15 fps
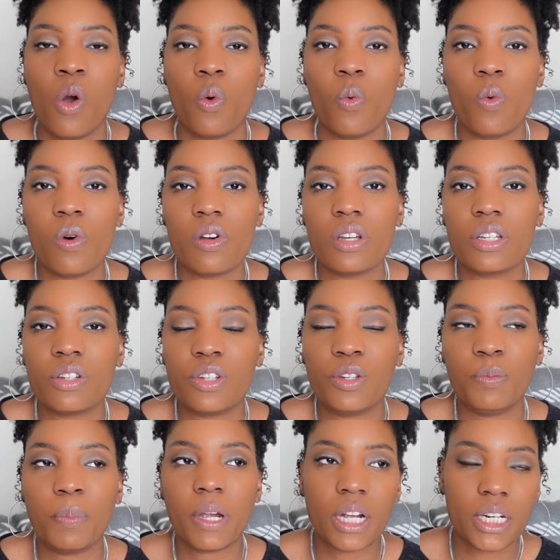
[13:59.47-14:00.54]
want
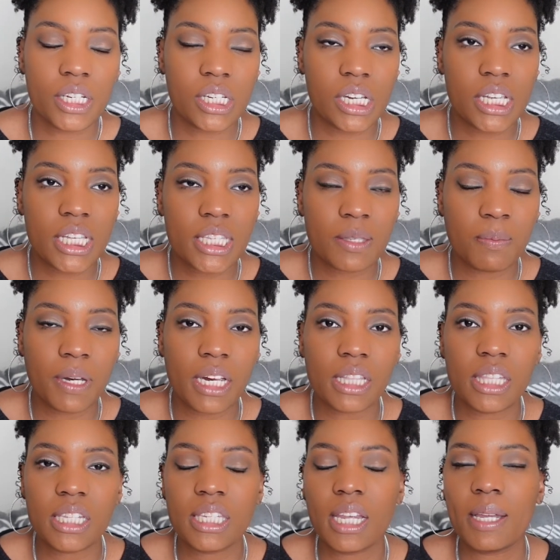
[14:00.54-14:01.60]
to purchase. But at
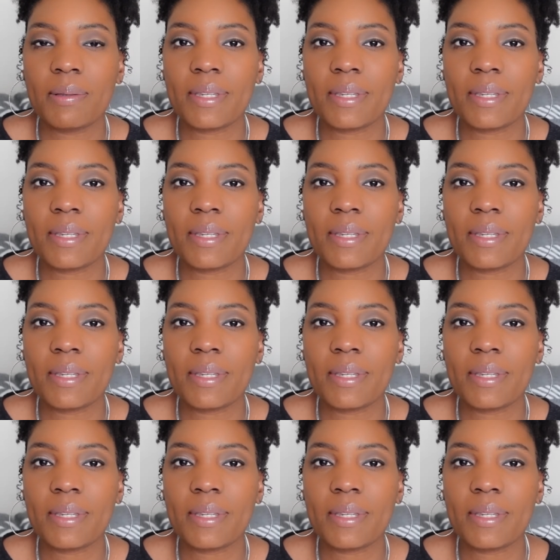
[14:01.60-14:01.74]
the same